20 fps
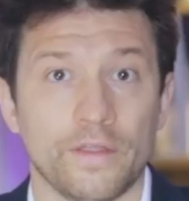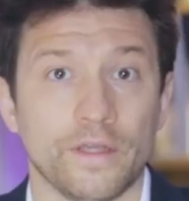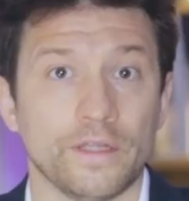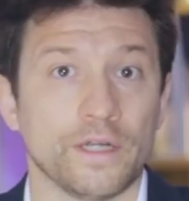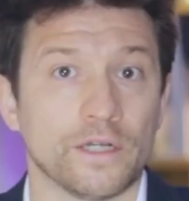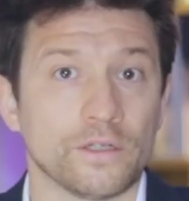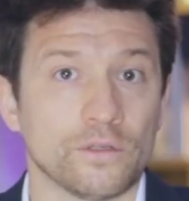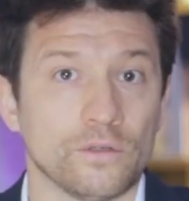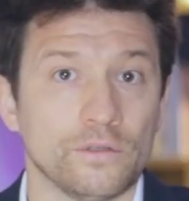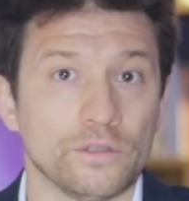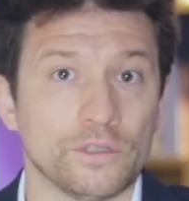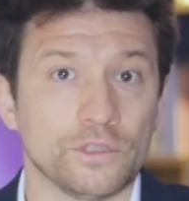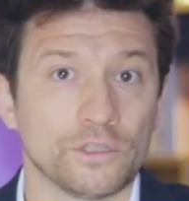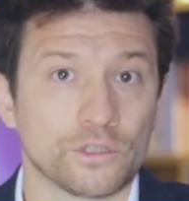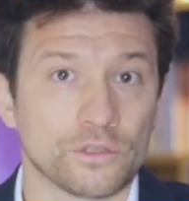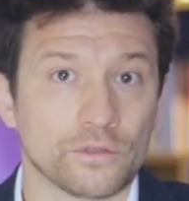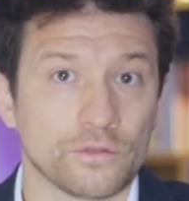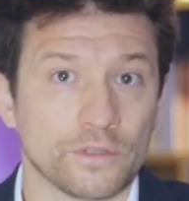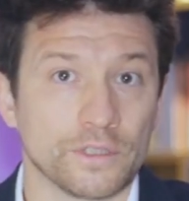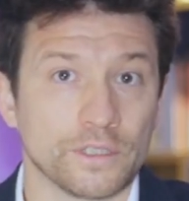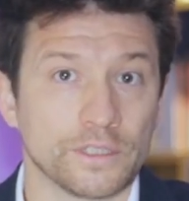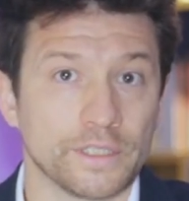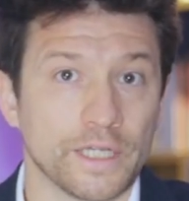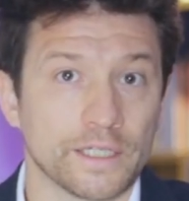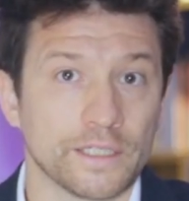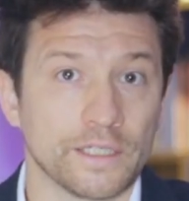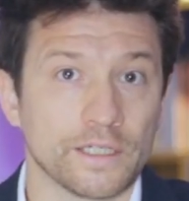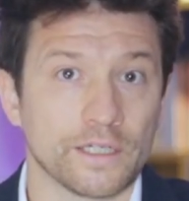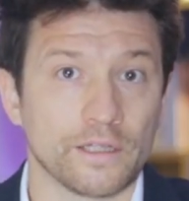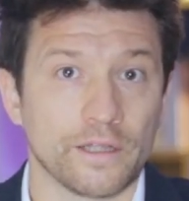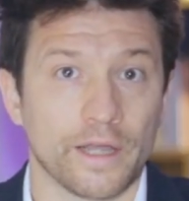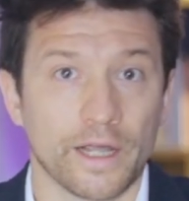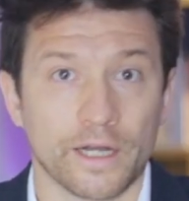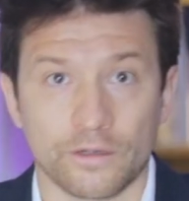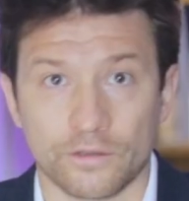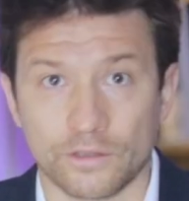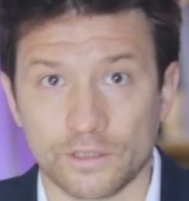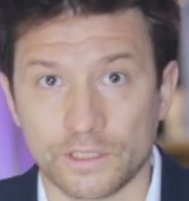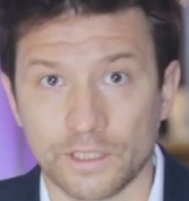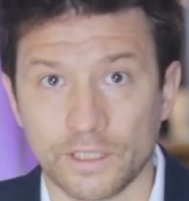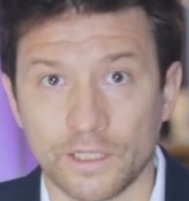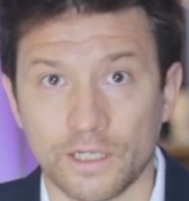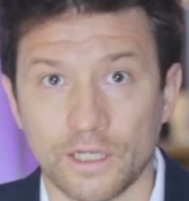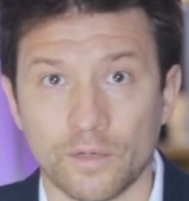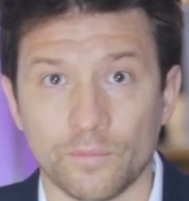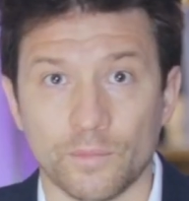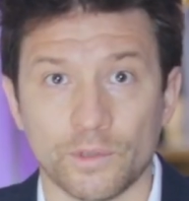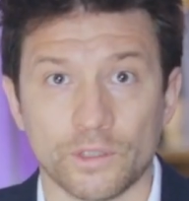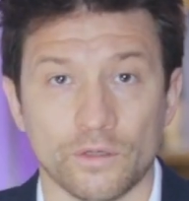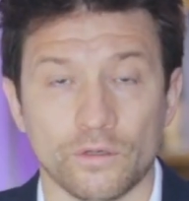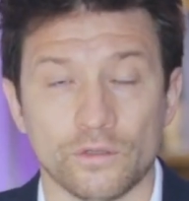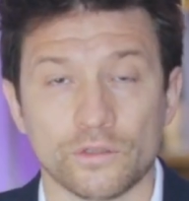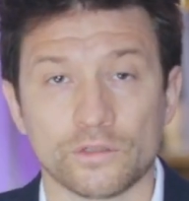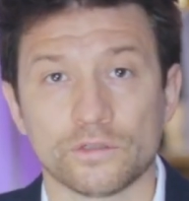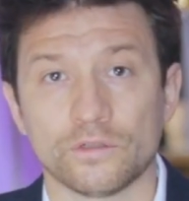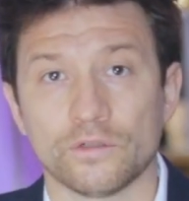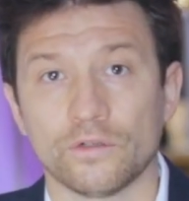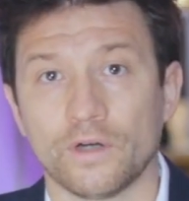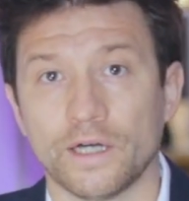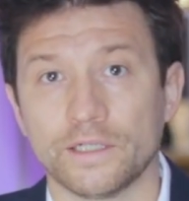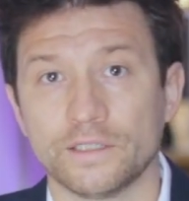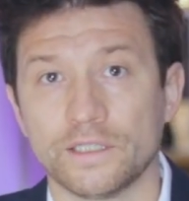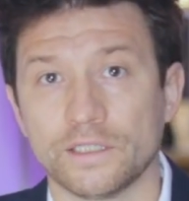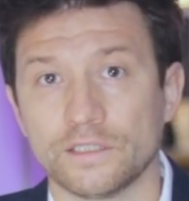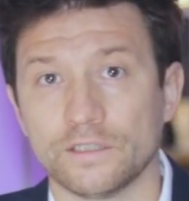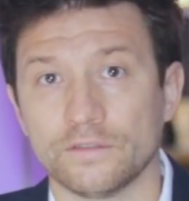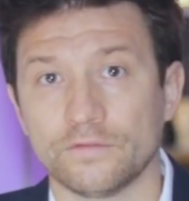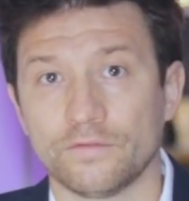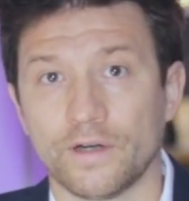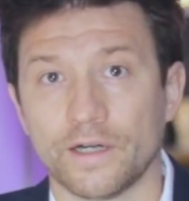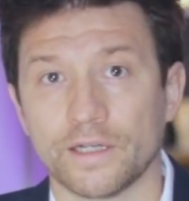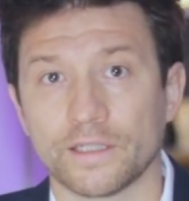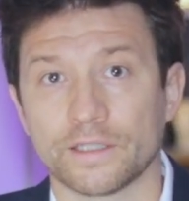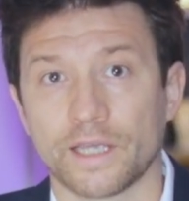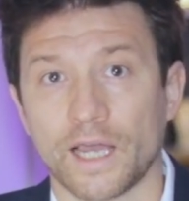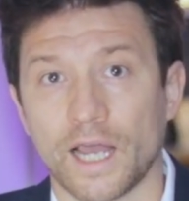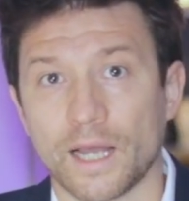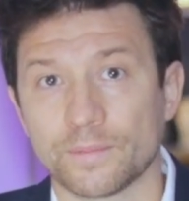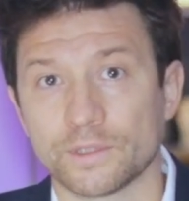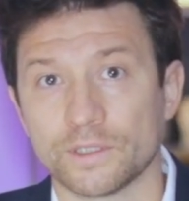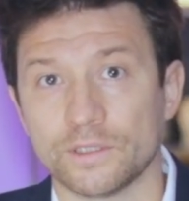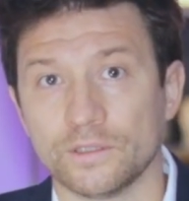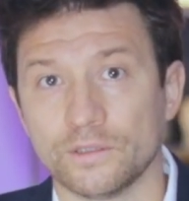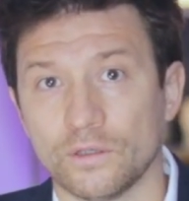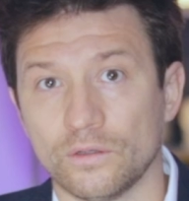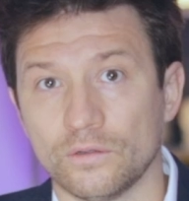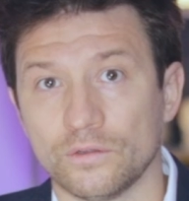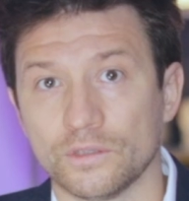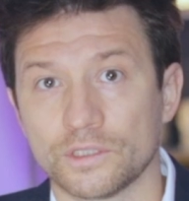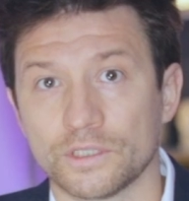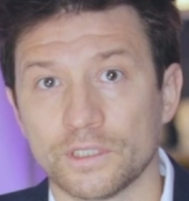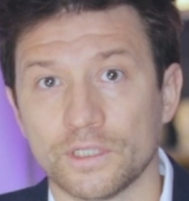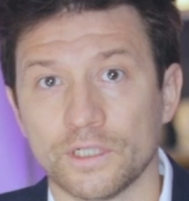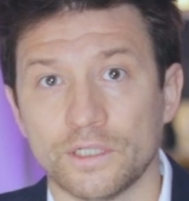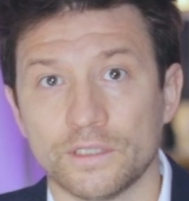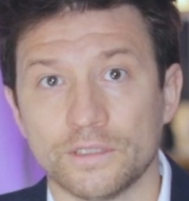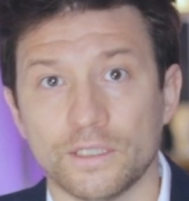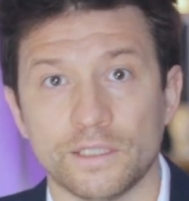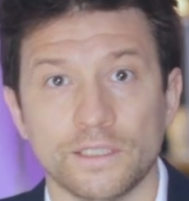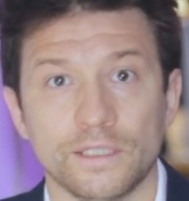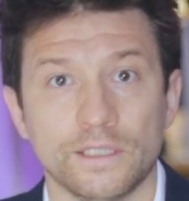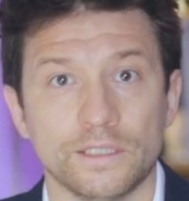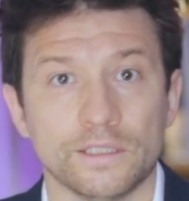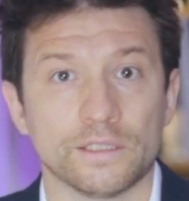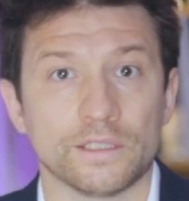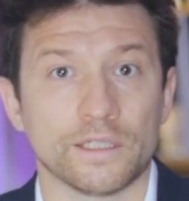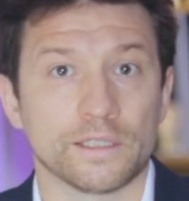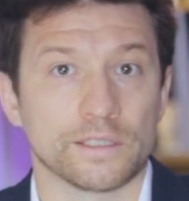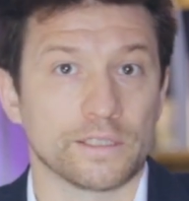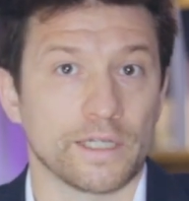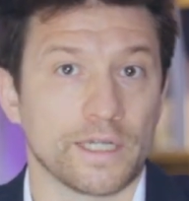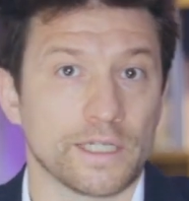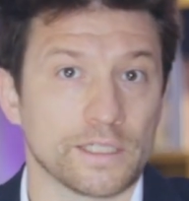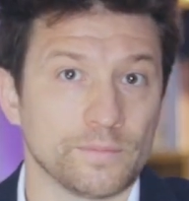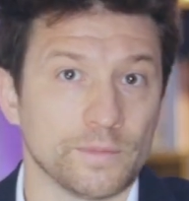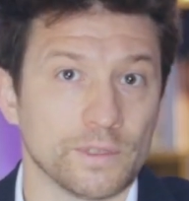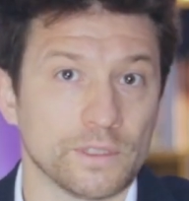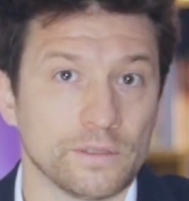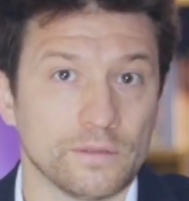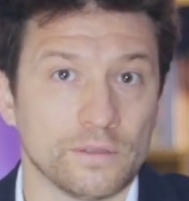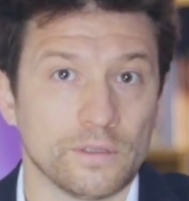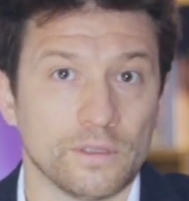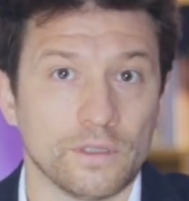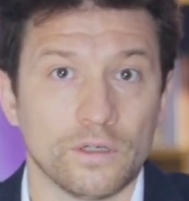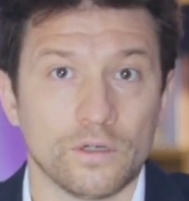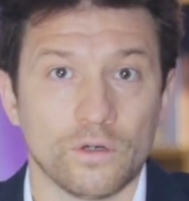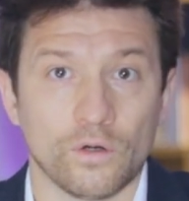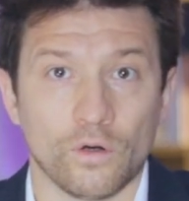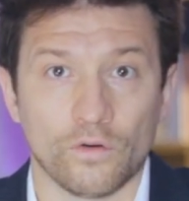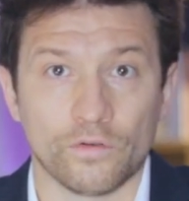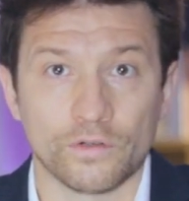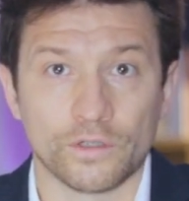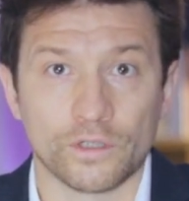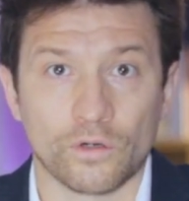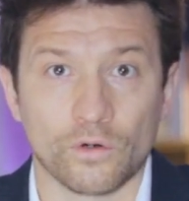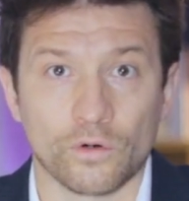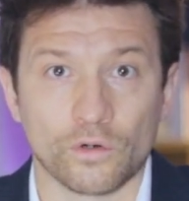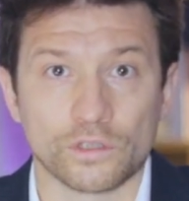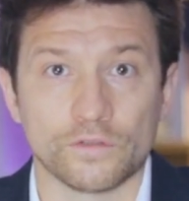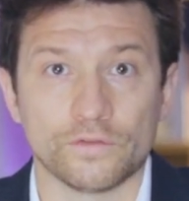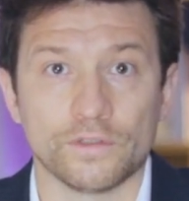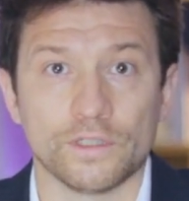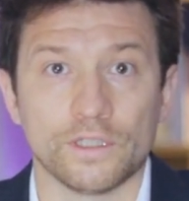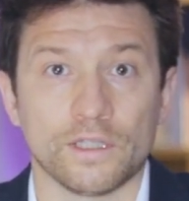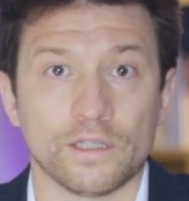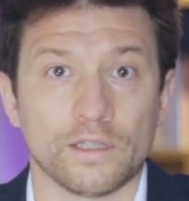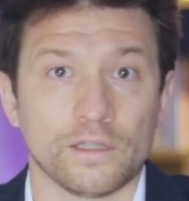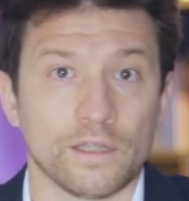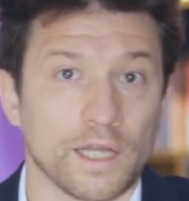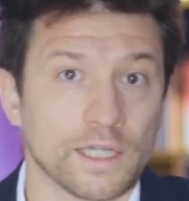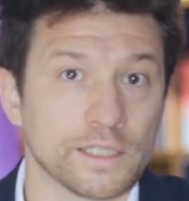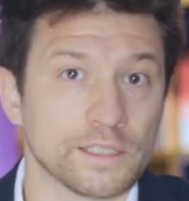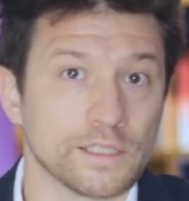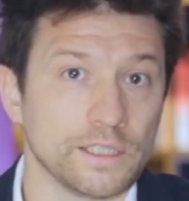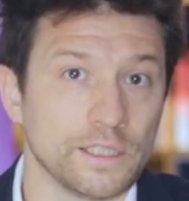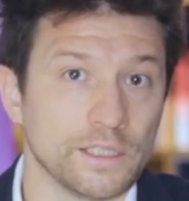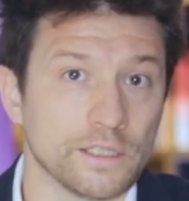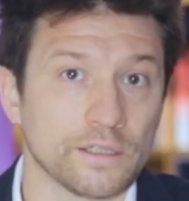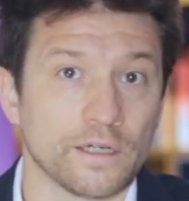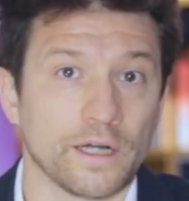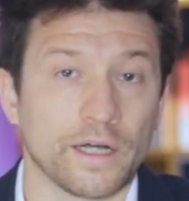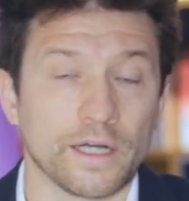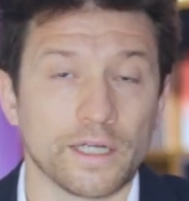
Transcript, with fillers: They not only ensured the technical accuracy, but also identified gaps in knowledge that needed assessment. Over the course of the last year,